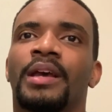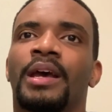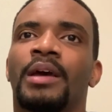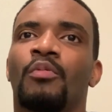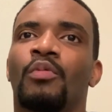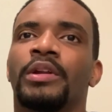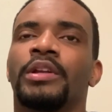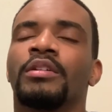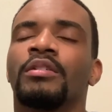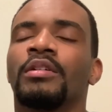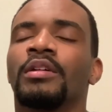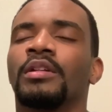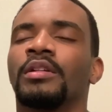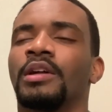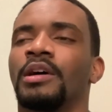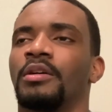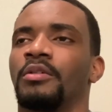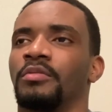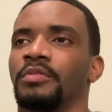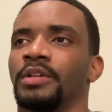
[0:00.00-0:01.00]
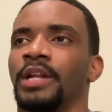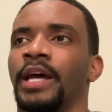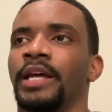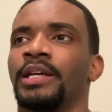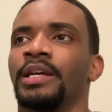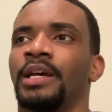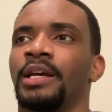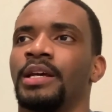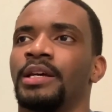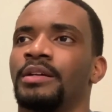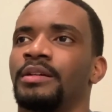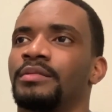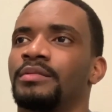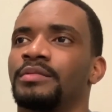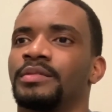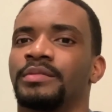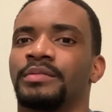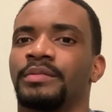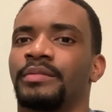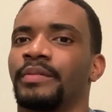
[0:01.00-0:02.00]
when you're alone. Like
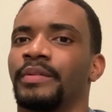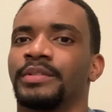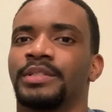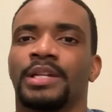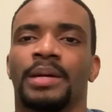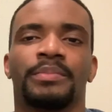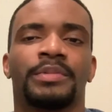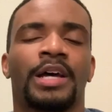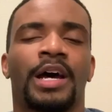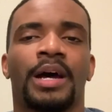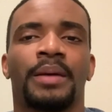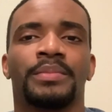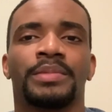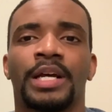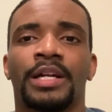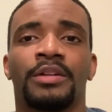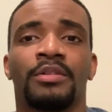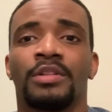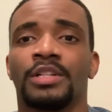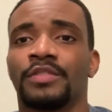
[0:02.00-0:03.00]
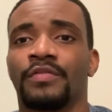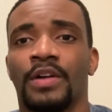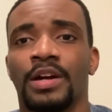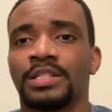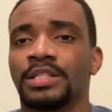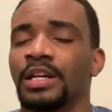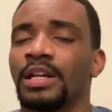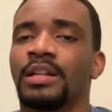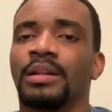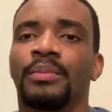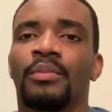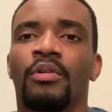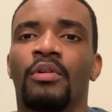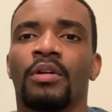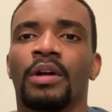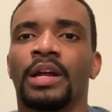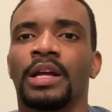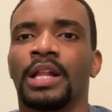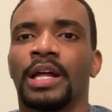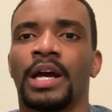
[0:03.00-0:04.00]
sometimes I do this first thing in the
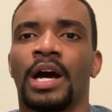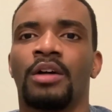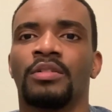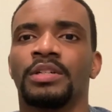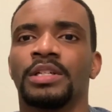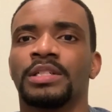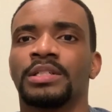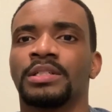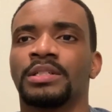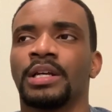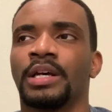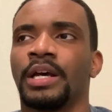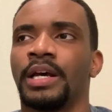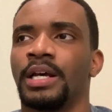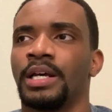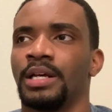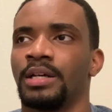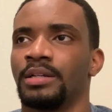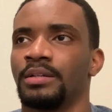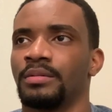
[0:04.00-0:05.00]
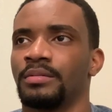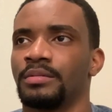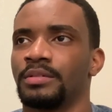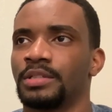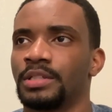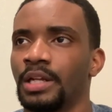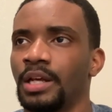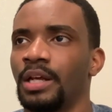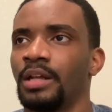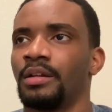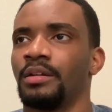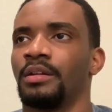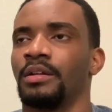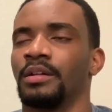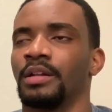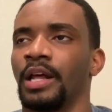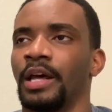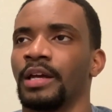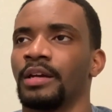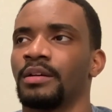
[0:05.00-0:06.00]
morning. Like I'll just sit and
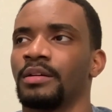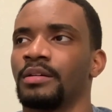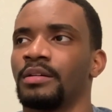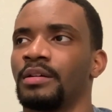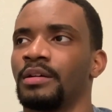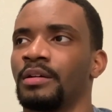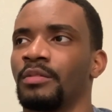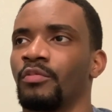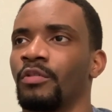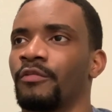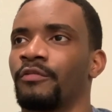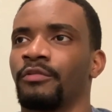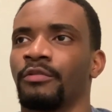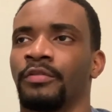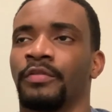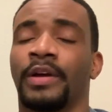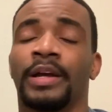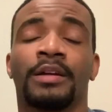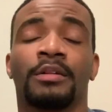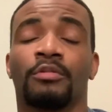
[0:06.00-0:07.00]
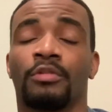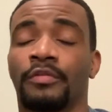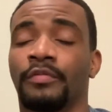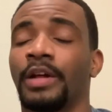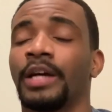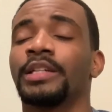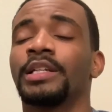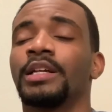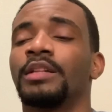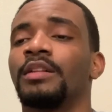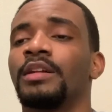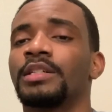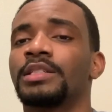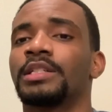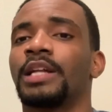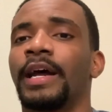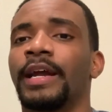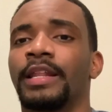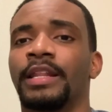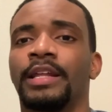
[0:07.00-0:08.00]
like reflect, reflecting looks
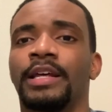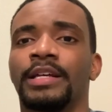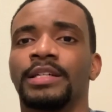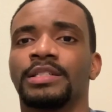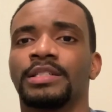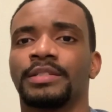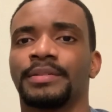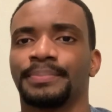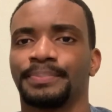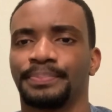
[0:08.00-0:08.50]
like this.